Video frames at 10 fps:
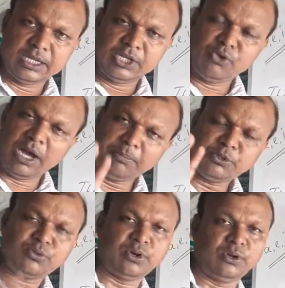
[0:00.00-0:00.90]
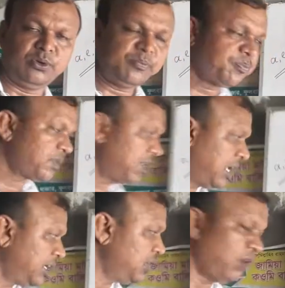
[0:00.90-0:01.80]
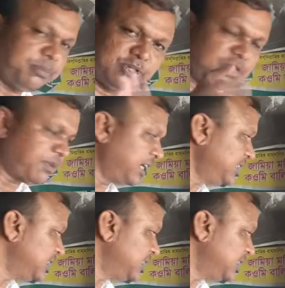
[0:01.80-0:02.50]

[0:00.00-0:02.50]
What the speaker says: You have to follow and you have to remind.